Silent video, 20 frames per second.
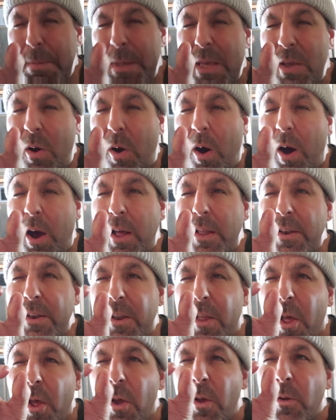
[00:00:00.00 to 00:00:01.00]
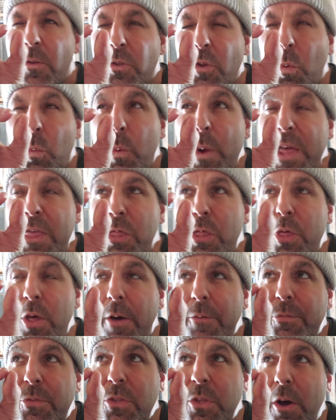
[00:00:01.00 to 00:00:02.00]
beyond the width
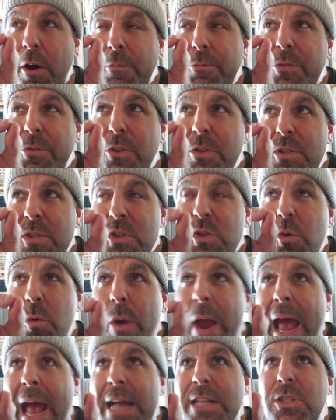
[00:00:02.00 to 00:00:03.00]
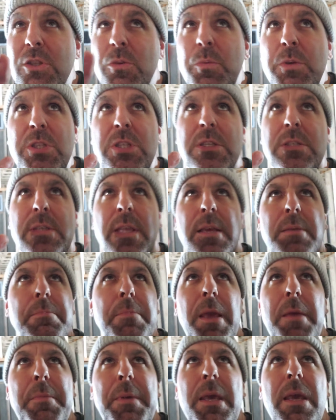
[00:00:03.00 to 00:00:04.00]
of the scratch, which is like
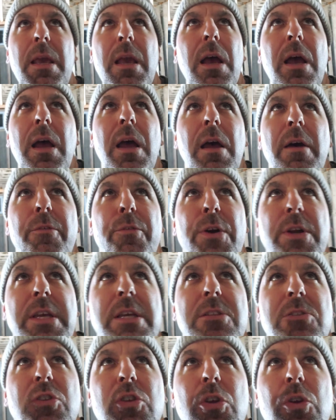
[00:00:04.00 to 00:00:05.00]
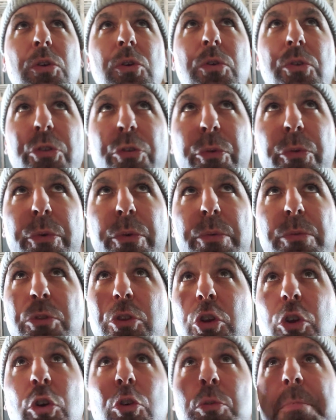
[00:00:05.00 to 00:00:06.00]
maybe fucking 2
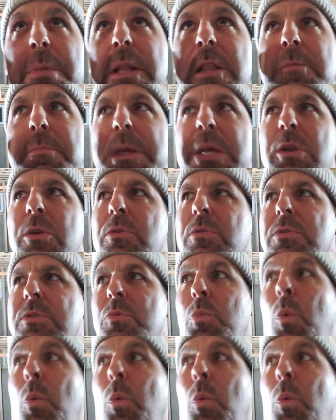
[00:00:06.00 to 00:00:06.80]
millimeters